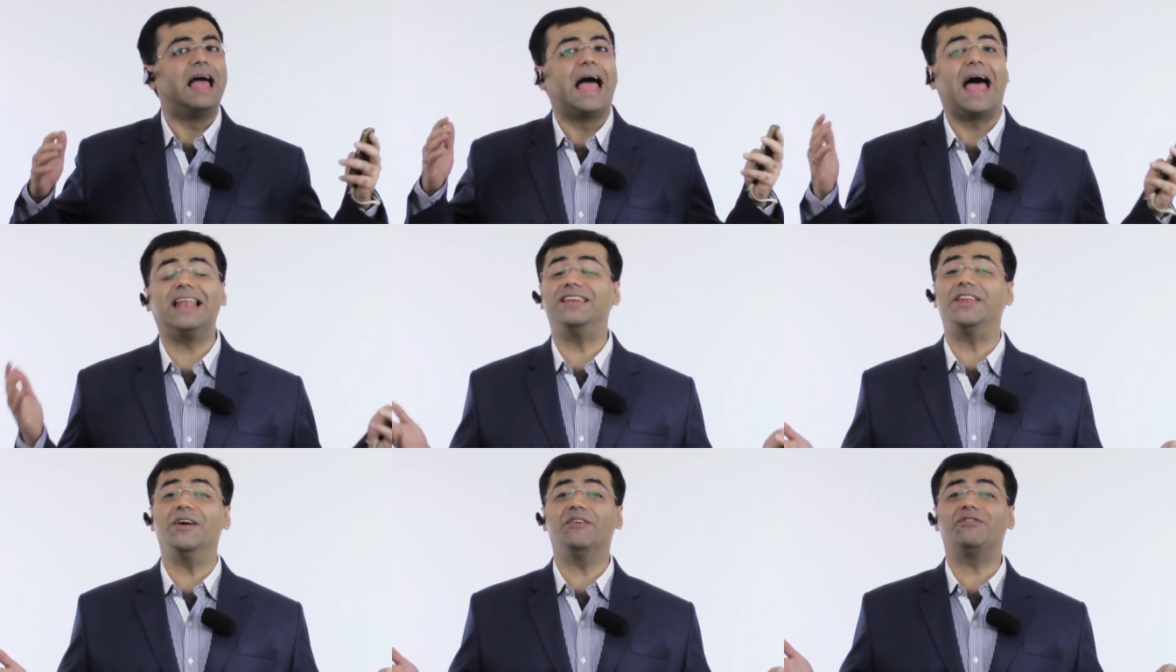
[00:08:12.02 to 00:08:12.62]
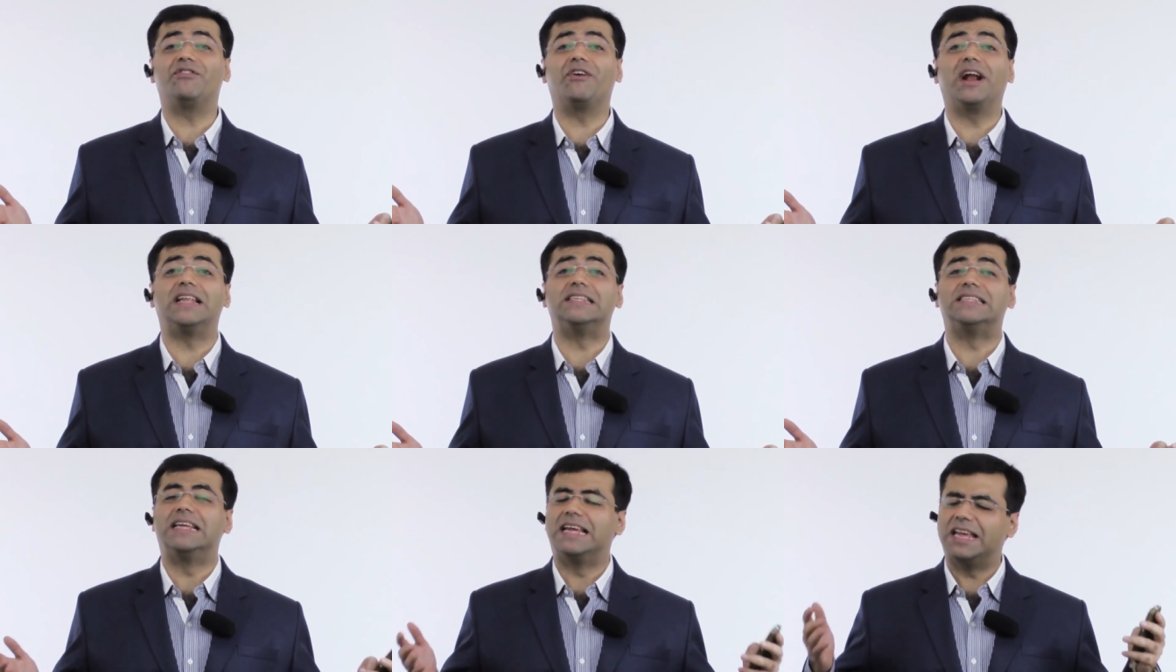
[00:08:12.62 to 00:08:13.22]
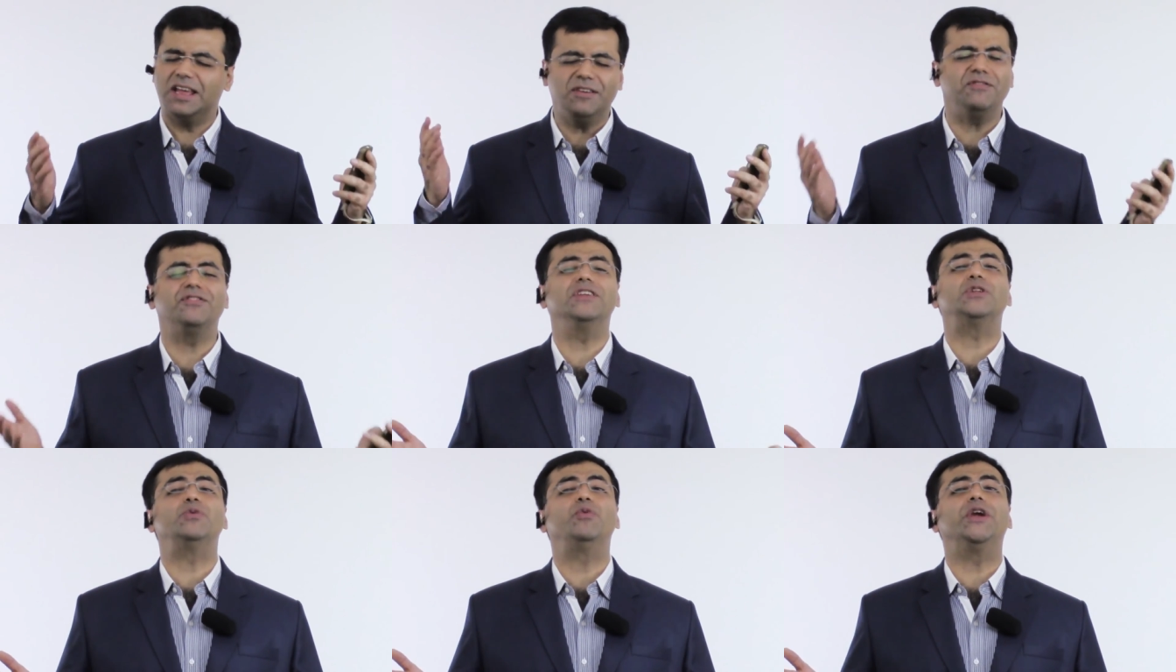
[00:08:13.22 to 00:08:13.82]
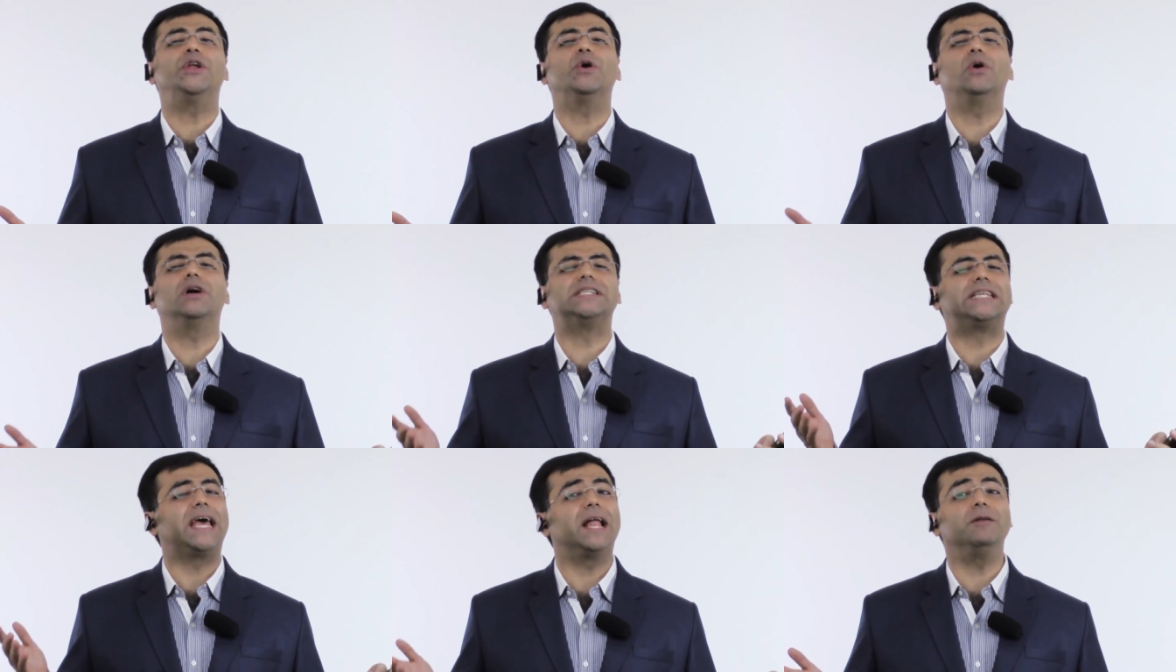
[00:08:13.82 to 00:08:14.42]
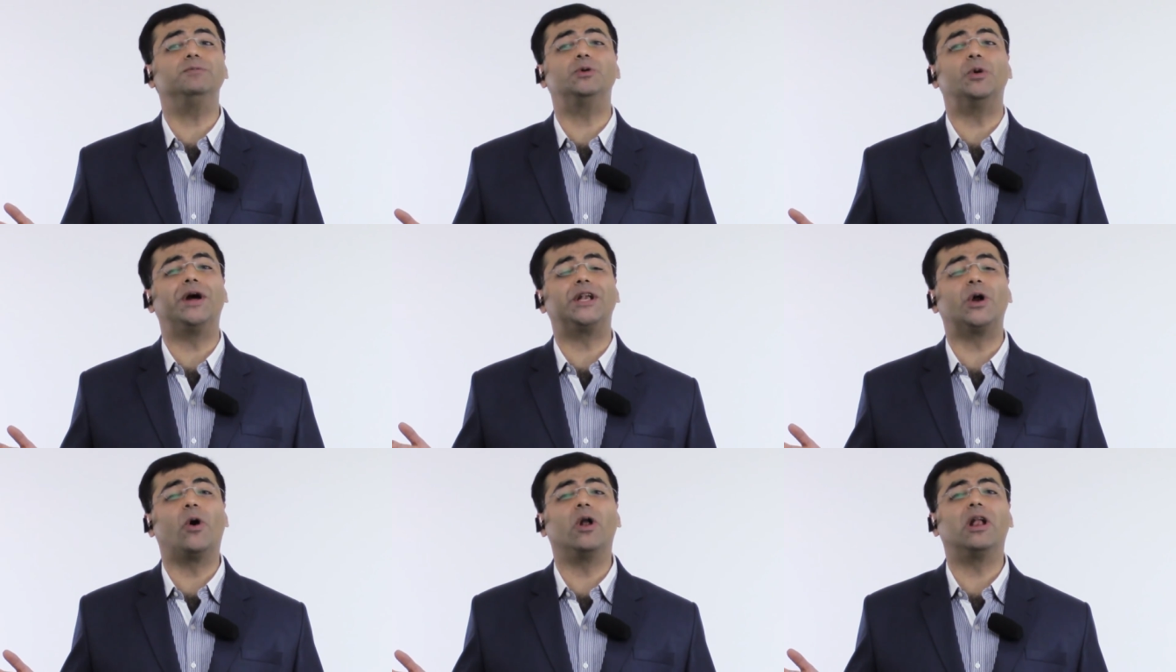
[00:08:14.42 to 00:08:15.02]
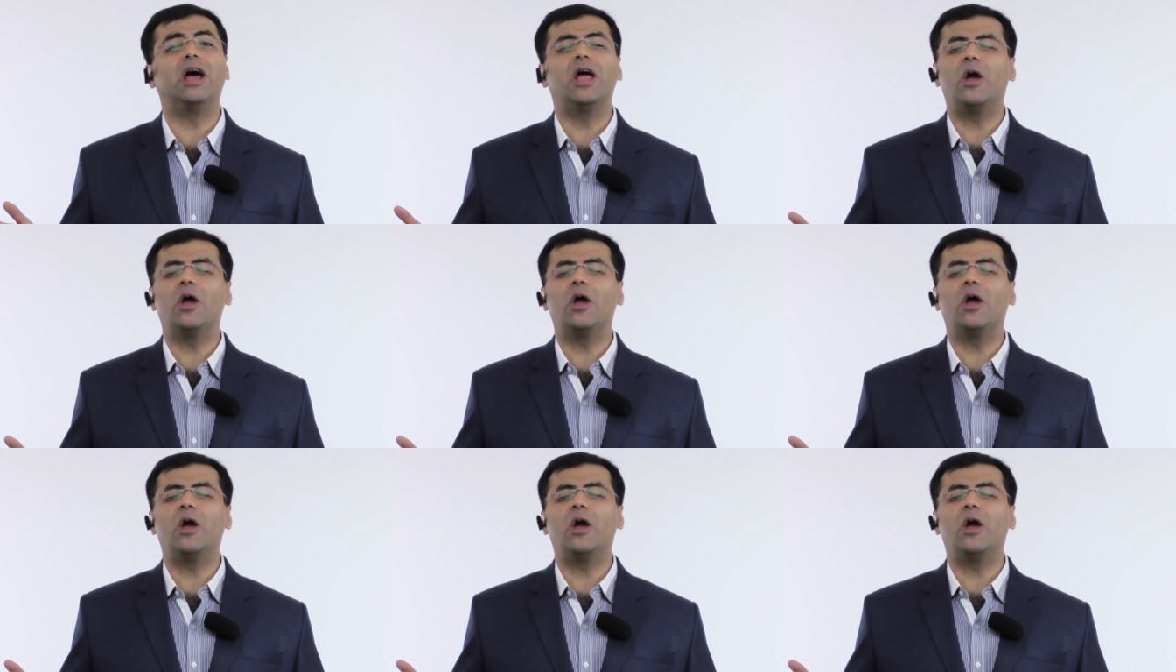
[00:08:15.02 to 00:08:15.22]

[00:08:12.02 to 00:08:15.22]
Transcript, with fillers: And dear friends, if this video has helped you at all,